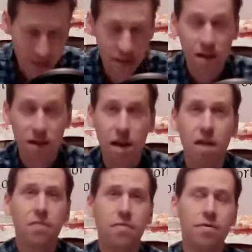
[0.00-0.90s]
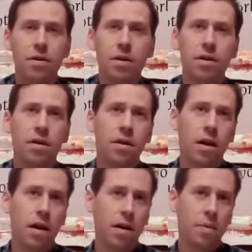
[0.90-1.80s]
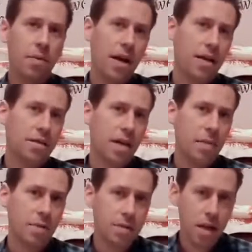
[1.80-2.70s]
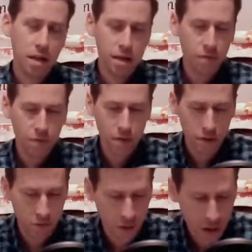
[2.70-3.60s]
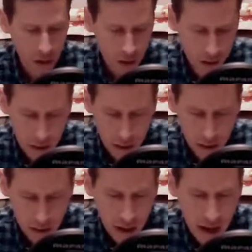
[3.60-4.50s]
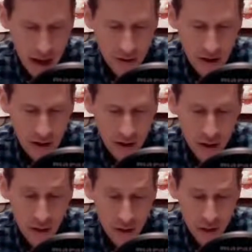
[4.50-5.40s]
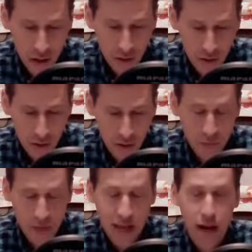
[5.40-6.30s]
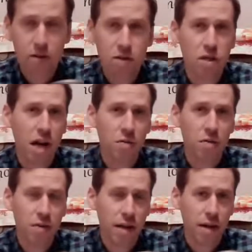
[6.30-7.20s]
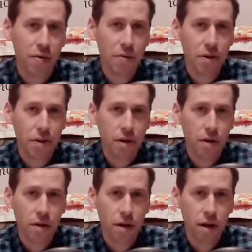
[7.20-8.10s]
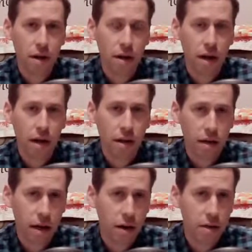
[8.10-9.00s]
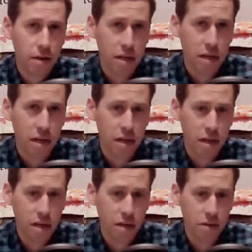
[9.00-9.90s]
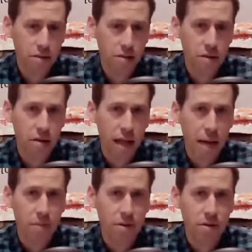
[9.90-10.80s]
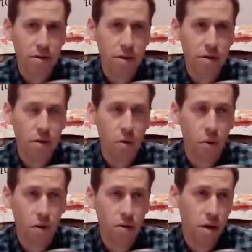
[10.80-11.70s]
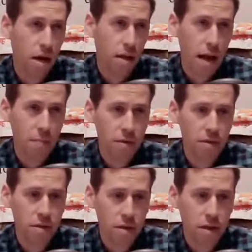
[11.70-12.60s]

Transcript: not enough, as I've been studying through the years, I have found another stone that without a shadow of a doubt, I can guarantee is lapis, or not lapis,